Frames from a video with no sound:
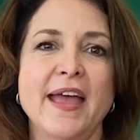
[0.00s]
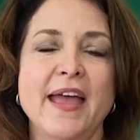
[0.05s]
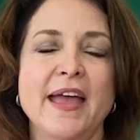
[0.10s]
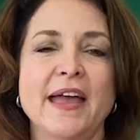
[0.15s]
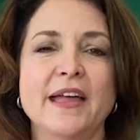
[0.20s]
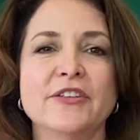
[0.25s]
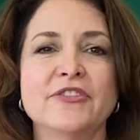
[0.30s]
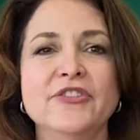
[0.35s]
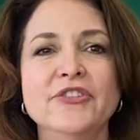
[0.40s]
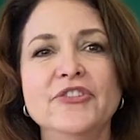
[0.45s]

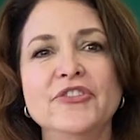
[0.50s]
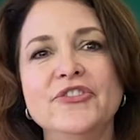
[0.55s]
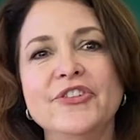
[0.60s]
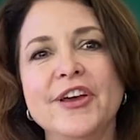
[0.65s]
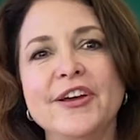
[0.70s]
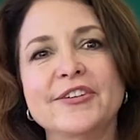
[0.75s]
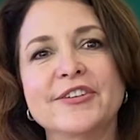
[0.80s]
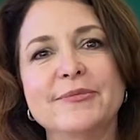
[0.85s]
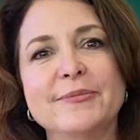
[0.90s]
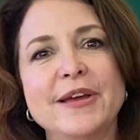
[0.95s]
and just
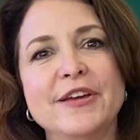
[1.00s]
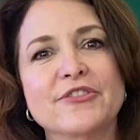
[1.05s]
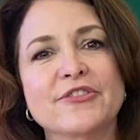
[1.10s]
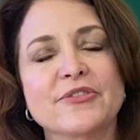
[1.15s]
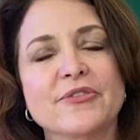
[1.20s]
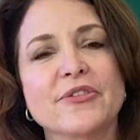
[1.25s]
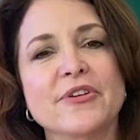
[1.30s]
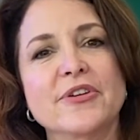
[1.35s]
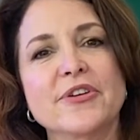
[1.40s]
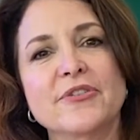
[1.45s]
check to make
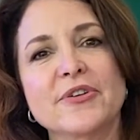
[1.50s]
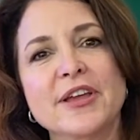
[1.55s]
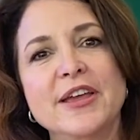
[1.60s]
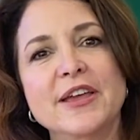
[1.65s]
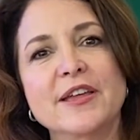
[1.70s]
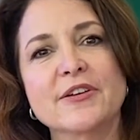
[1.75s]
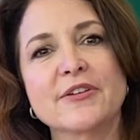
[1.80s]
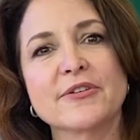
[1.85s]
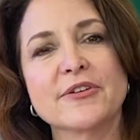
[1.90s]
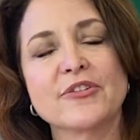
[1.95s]
sure that your
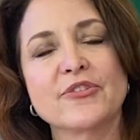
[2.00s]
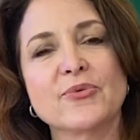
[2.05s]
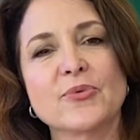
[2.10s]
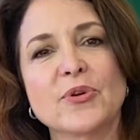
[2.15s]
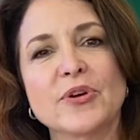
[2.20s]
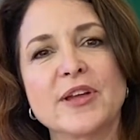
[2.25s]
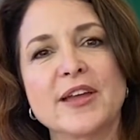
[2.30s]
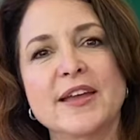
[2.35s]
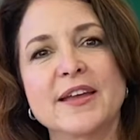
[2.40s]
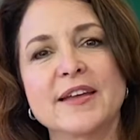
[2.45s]
heater is
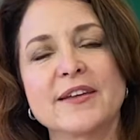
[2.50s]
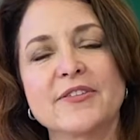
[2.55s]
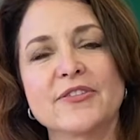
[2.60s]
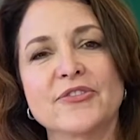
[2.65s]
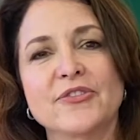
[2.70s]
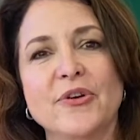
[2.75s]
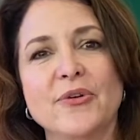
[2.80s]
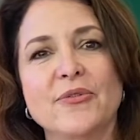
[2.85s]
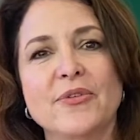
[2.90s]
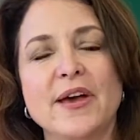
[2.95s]
working
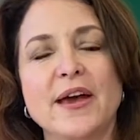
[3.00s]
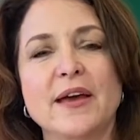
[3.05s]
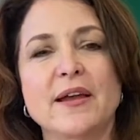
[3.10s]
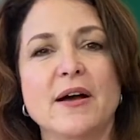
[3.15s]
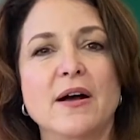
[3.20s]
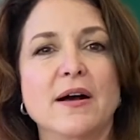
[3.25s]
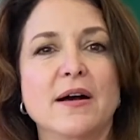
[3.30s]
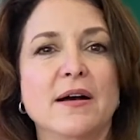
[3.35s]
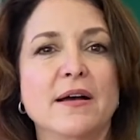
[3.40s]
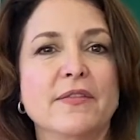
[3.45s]
so that
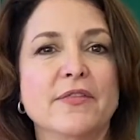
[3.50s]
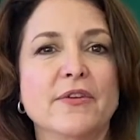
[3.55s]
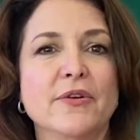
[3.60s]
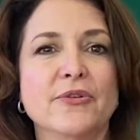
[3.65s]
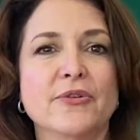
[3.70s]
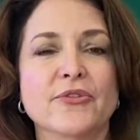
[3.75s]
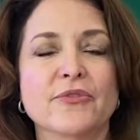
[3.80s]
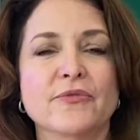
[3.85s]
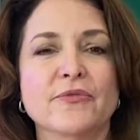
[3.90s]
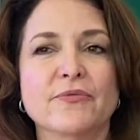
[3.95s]
on
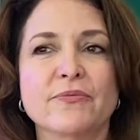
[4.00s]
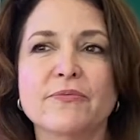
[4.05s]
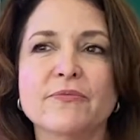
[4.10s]
those